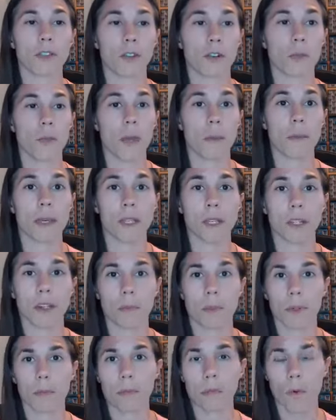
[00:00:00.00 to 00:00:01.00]
or maybe a little
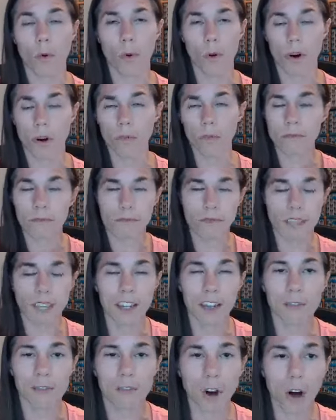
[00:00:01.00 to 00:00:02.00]
bit more
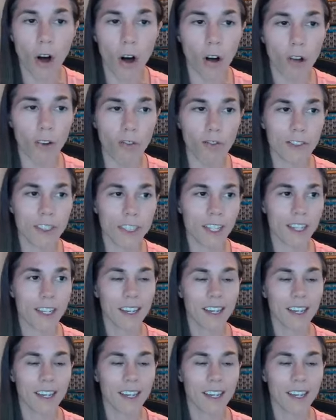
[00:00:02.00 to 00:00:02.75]
involved